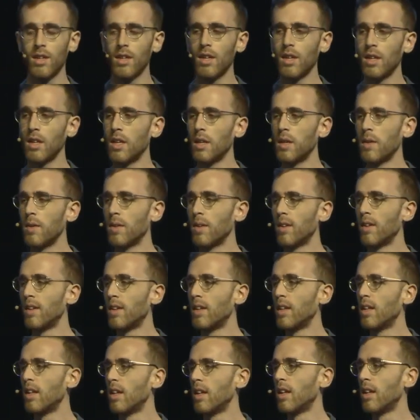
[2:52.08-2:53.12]

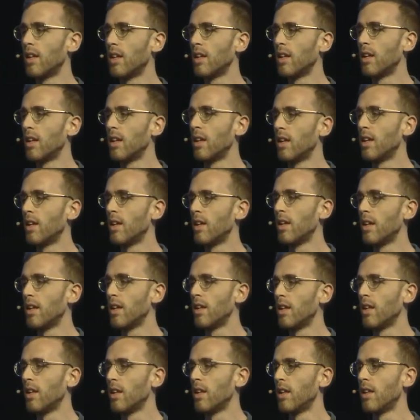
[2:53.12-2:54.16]

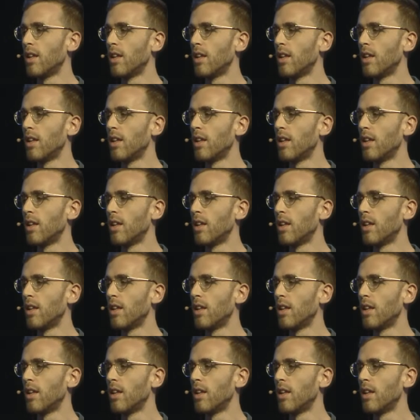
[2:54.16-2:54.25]
(silence)